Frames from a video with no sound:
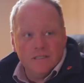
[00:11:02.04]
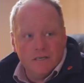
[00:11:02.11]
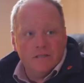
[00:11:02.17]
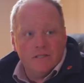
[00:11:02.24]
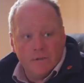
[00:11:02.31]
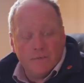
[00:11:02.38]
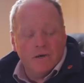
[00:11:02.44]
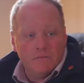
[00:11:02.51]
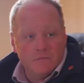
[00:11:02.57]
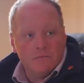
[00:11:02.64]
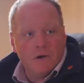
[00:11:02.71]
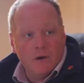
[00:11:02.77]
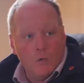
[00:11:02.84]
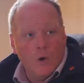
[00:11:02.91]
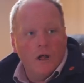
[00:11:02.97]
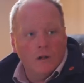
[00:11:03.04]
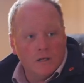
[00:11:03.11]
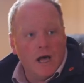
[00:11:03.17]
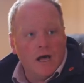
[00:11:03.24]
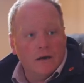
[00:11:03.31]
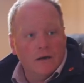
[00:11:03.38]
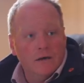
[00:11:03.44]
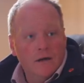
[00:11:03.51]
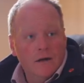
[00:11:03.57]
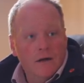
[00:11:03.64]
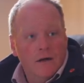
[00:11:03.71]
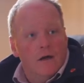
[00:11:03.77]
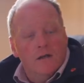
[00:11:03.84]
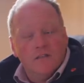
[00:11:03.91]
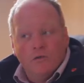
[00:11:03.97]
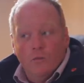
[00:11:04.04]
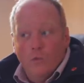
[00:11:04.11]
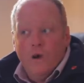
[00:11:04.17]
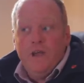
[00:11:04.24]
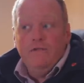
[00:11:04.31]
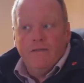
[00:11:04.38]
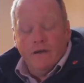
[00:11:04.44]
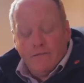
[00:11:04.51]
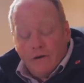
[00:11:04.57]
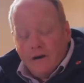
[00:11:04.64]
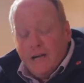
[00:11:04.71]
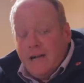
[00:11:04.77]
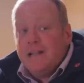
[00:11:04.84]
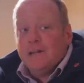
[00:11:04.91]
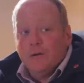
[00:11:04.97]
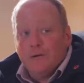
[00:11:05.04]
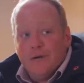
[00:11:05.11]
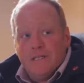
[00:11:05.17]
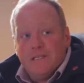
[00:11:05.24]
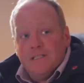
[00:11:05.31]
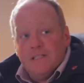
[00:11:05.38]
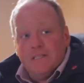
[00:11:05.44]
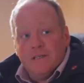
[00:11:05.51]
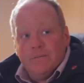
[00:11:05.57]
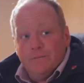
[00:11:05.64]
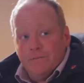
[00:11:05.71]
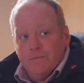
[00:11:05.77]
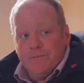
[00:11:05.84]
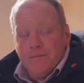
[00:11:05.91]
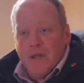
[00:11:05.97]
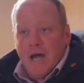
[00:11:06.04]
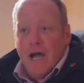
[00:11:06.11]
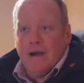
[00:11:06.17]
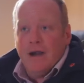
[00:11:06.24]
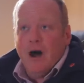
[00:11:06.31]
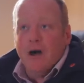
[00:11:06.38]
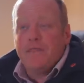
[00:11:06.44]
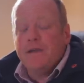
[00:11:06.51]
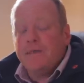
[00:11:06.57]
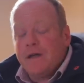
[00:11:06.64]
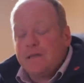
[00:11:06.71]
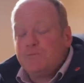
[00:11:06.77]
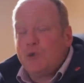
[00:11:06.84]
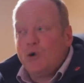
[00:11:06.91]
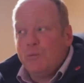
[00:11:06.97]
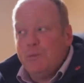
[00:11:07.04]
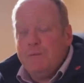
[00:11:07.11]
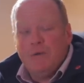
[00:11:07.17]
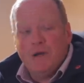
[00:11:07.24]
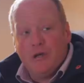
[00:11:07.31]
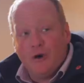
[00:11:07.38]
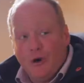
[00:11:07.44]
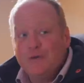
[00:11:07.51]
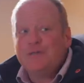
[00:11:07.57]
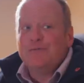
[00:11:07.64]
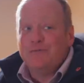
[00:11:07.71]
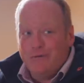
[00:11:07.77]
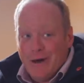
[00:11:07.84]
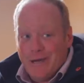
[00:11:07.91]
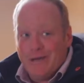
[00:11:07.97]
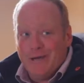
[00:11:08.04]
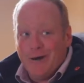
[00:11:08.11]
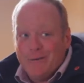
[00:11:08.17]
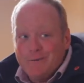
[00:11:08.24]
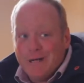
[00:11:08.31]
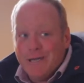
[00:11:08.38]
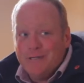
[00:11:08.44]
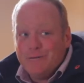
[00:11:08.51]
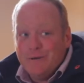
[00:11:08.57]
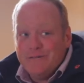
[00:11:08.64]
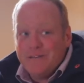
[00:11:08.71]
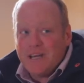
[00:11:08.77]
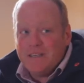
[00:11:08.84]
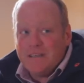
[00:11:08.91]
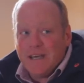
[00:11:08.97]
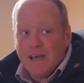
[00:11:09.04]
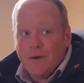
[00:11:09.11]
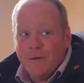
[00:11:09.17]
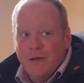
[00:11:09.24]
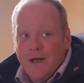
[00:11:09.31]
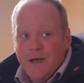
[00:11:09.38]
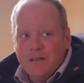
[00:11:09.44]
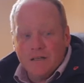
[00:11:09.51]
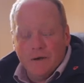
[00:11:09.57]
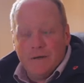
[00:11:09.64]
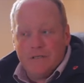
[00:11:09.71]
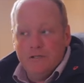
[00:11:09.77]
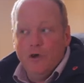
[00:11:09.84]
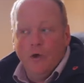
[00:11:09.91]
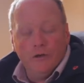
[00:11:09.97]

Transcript: saying this is you stepping up to the plate, well done. So we've had very little criticism. And I think that's probably because of the regular updates we've yeah. sent out. So